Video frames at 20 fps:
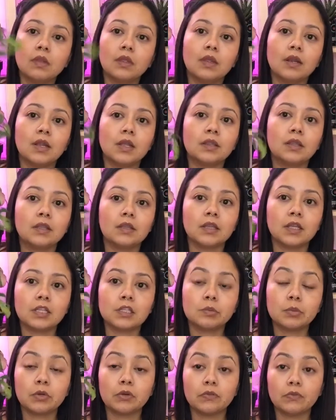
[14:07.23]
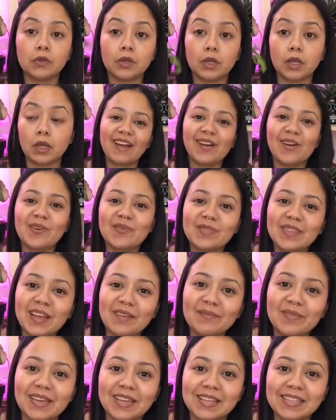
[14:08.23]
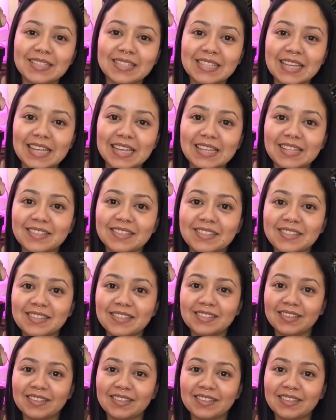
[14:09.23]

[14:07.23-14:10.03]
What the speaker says: And I think that's perfect. I hope that makes sense.